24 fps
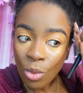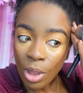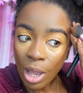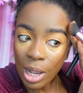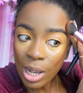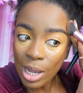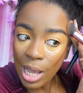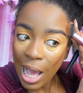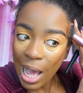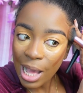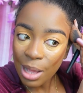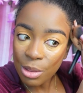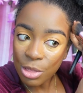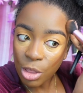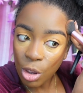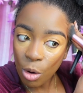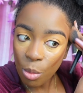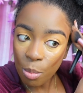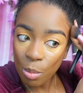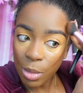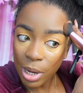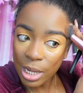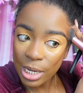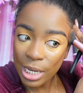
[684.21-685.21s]
got their
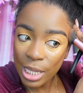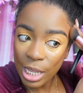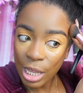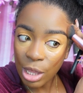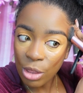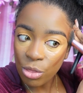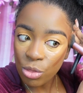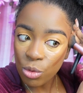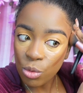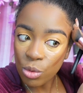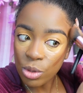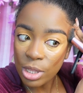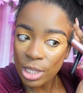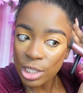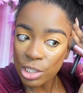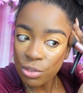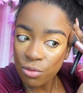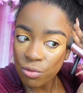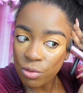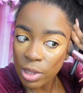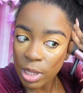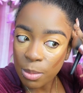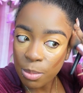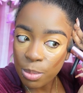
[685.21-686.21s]
money through this
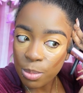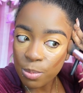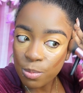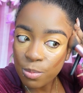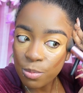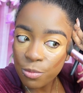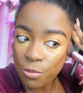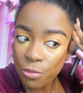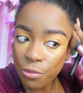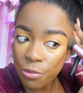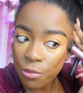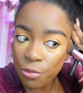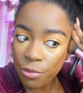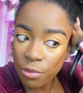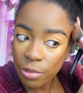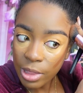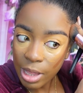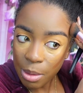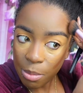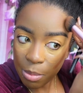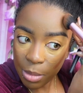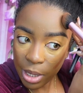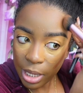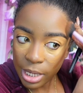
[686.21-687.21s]
flip
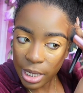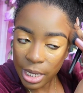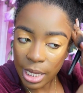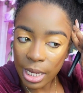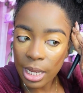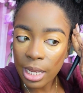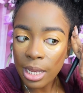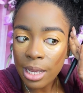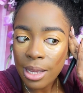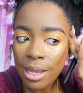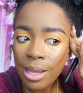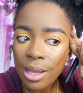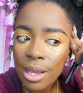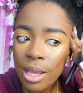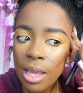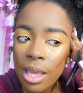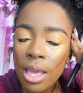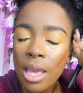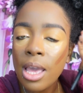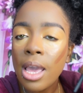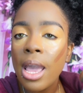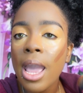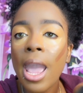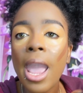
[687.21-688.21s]
money.
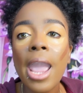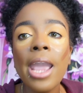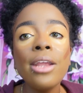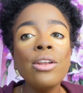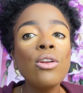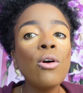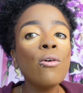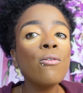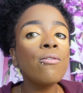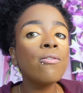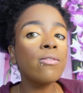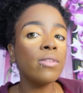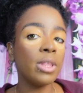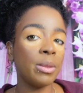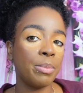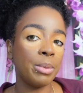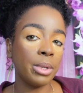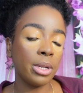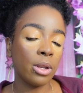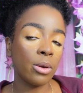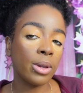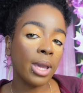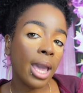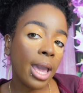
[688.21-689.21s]
Ain't no
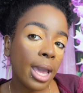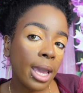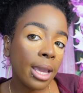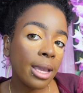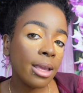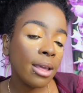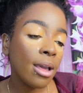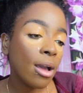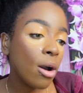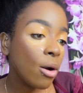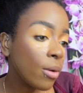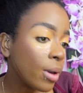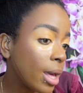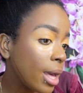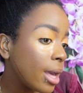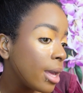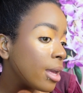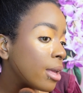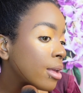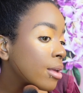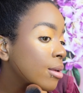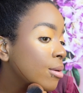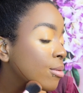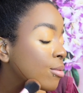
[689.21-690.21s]
flipping, okay?
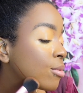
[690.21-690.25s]
Okay?